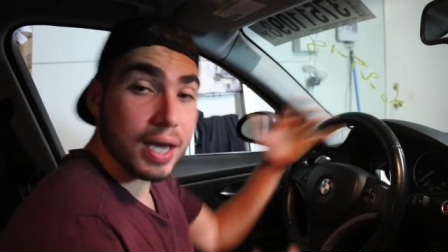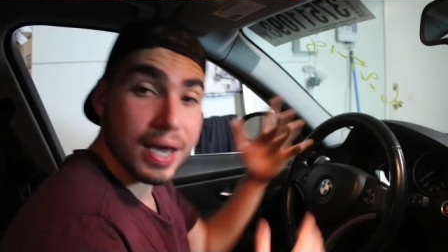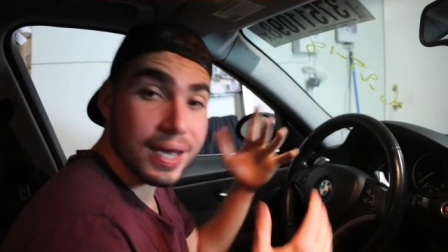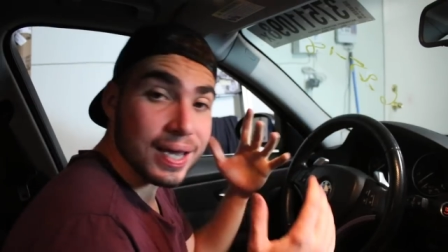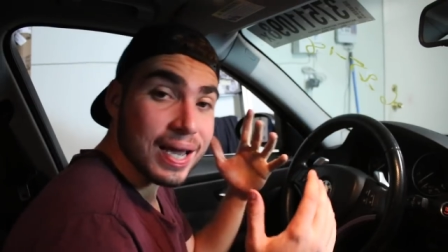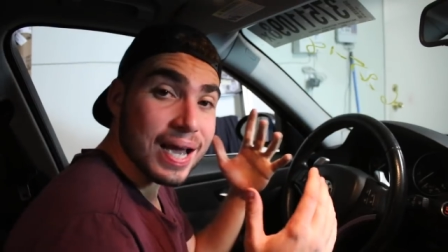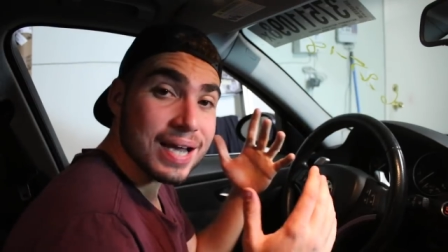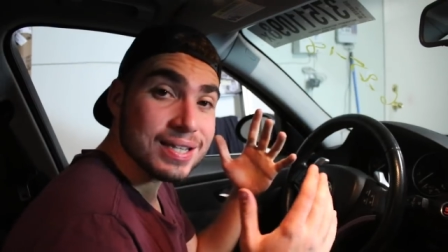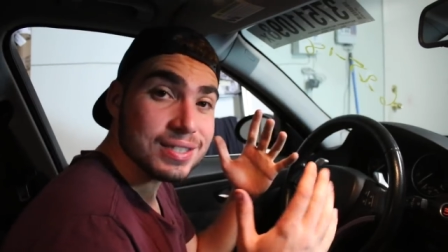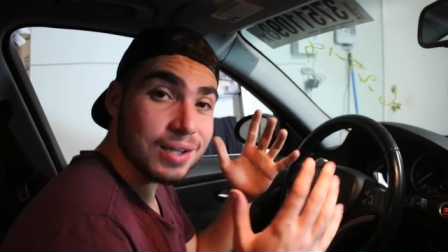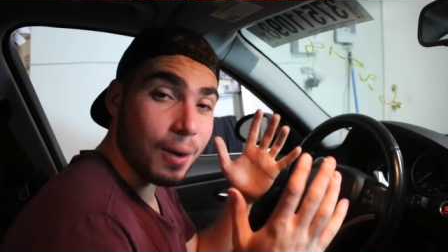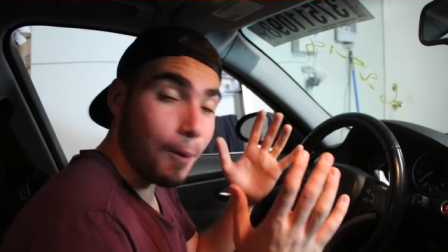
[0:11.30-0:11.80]

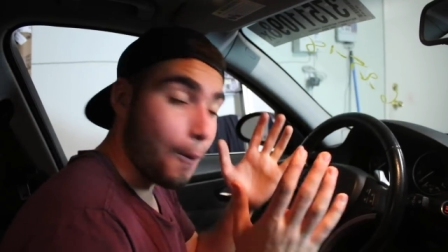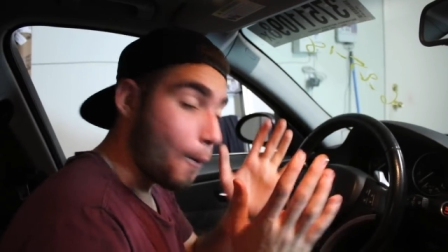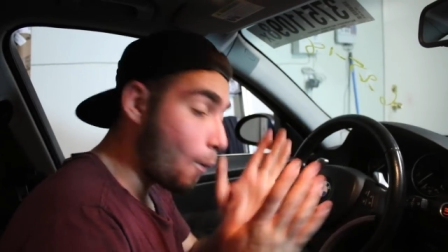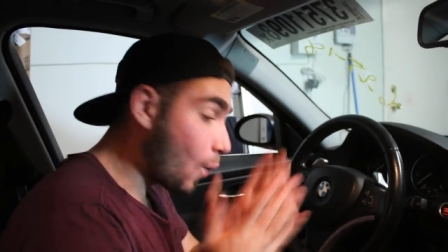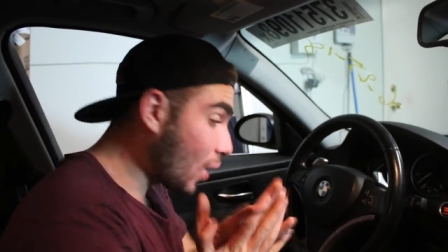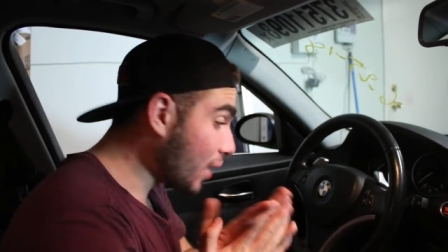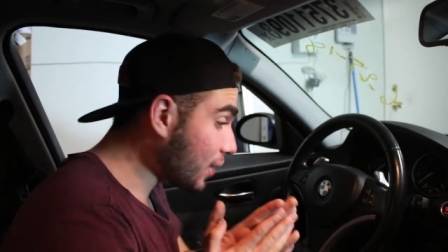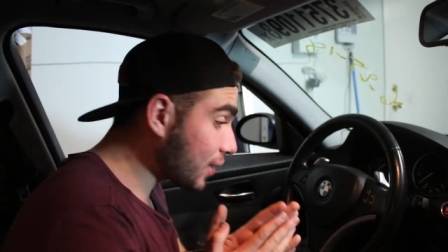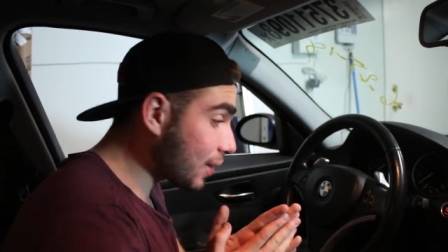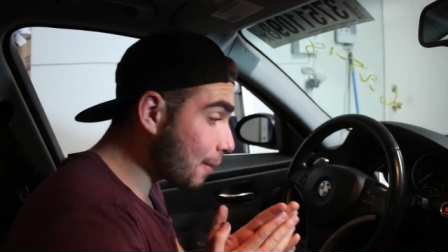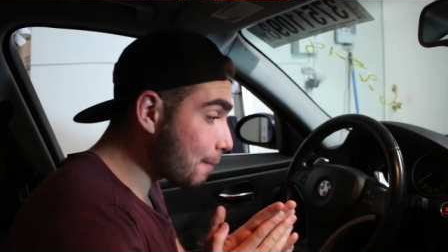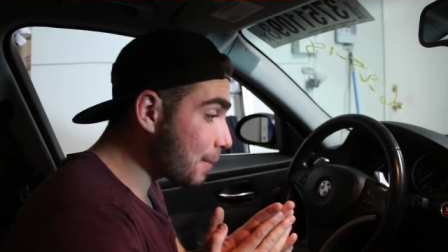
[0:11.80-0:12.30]
Hey guys,
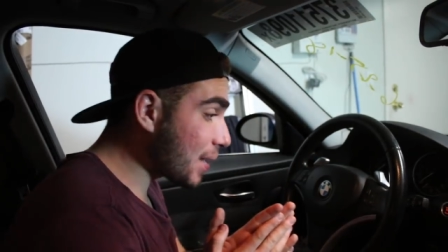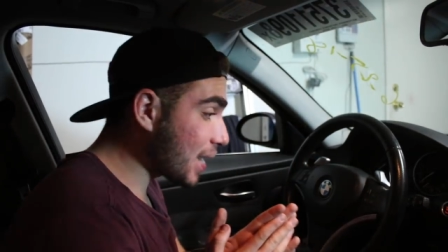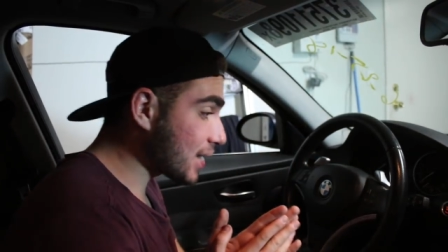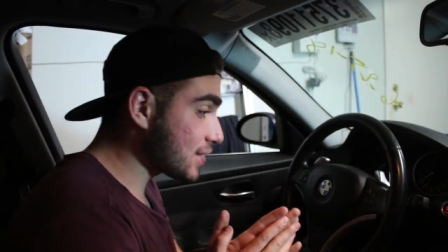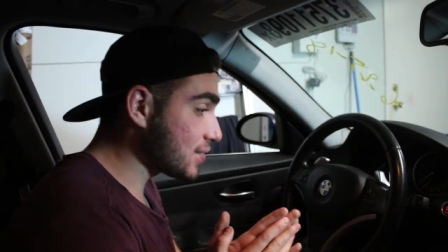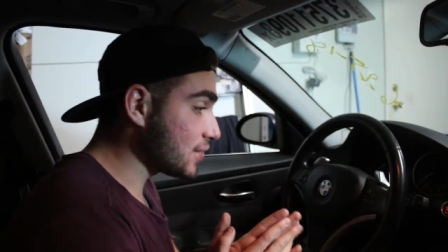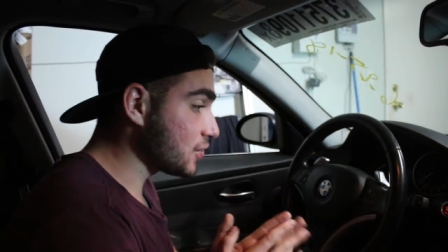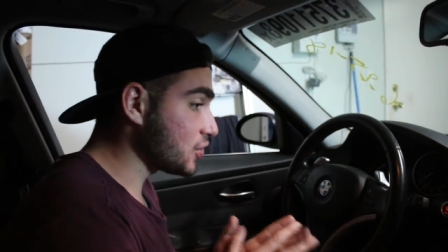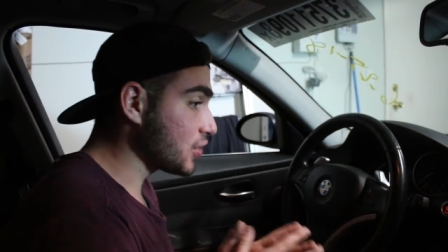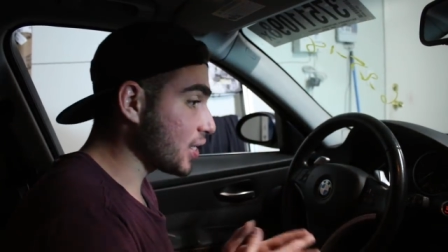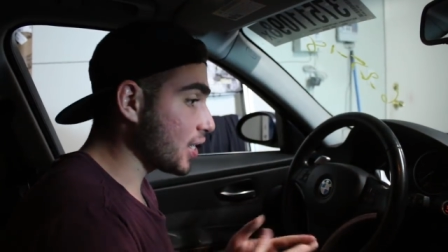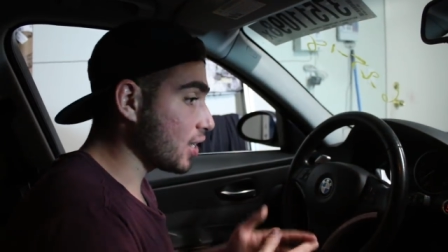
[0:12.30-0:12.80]
welcome back
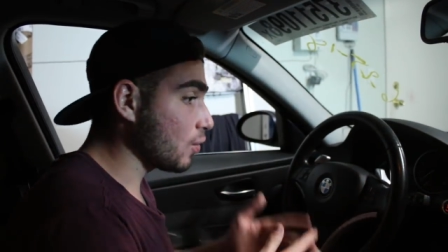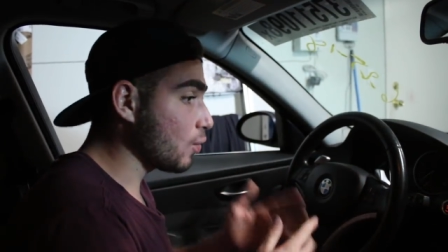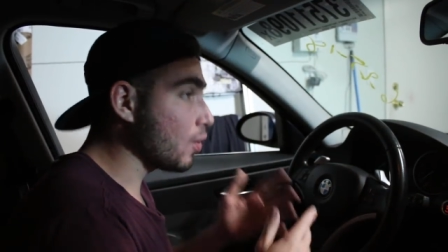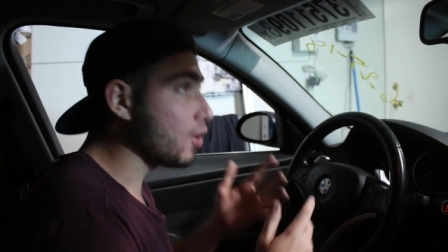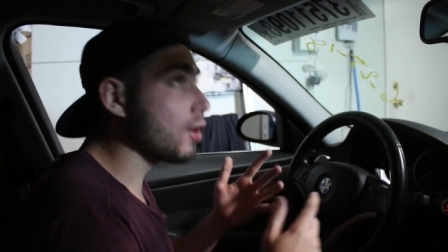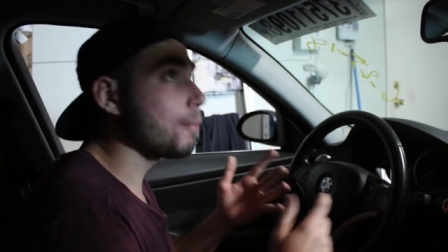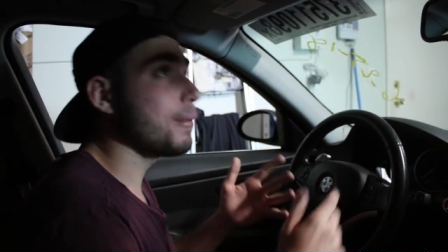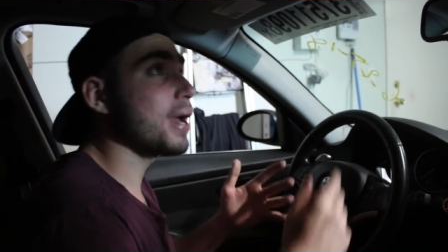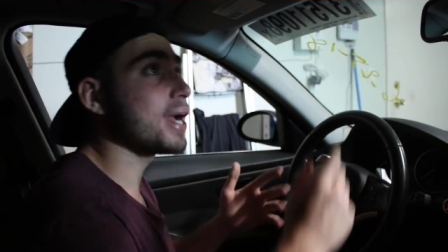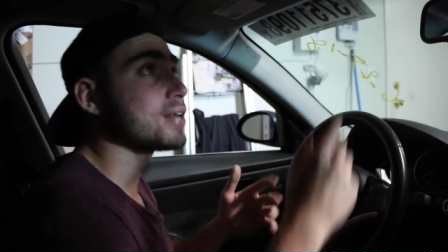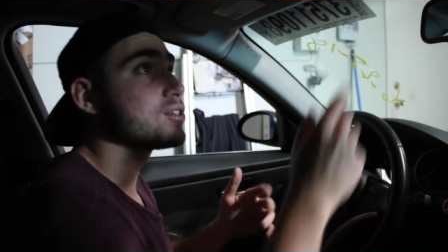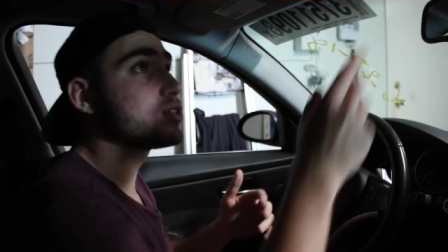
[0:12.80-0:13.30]
to the channel.
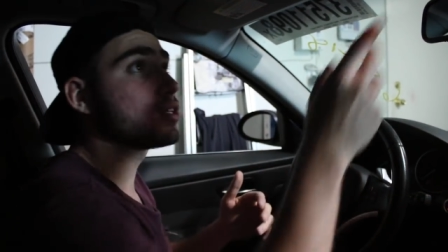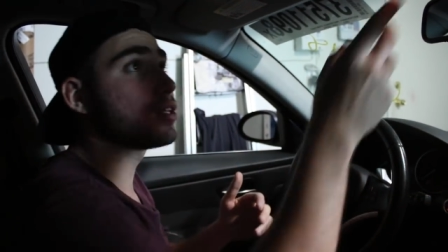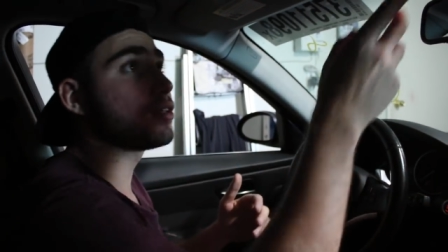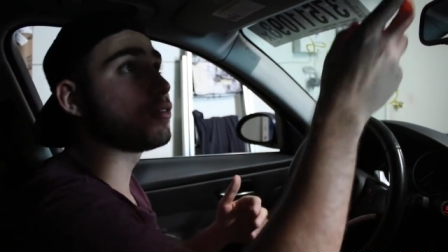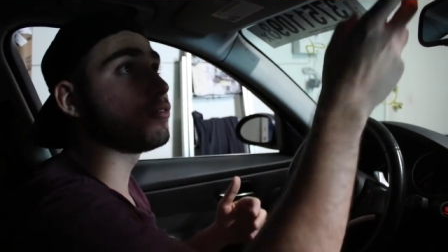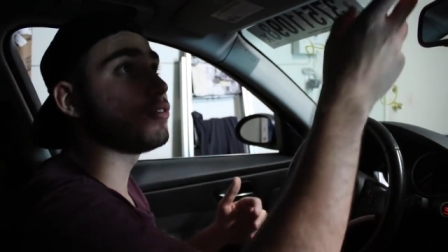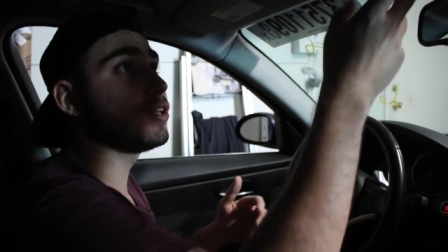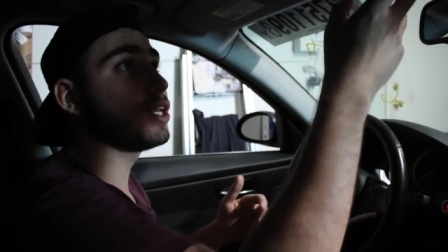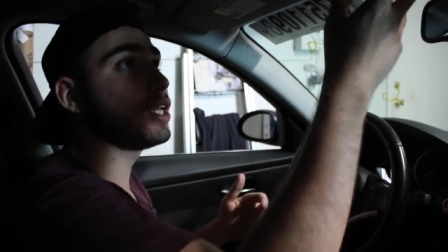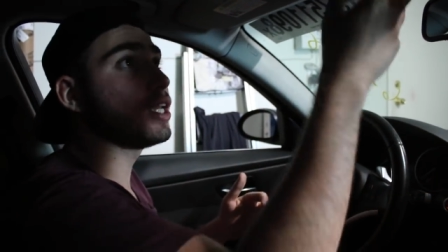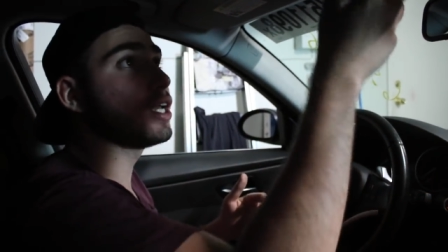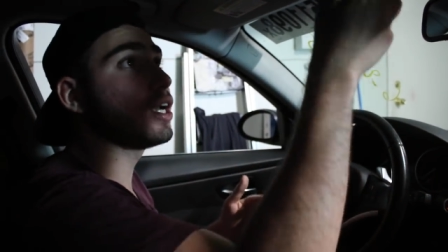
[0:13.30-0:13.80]
Welcome back to
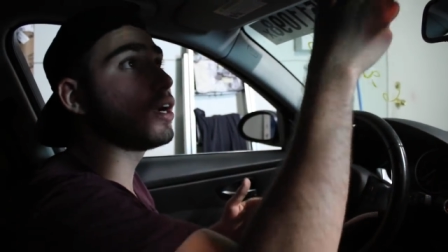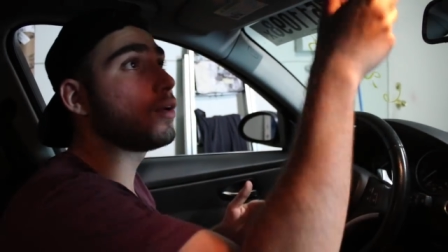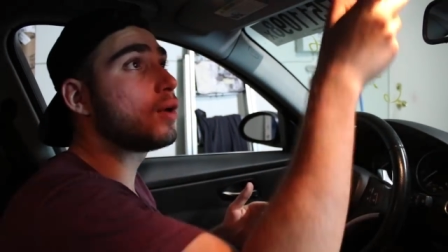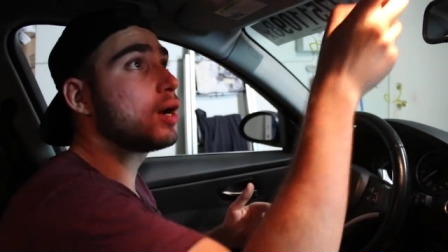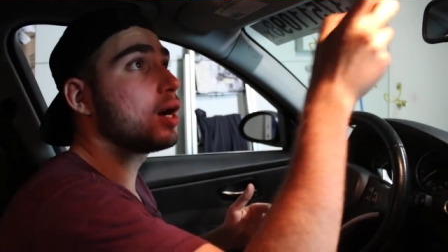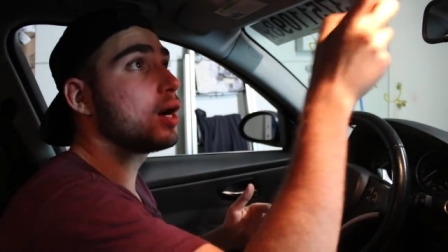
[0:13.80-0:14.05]
another video.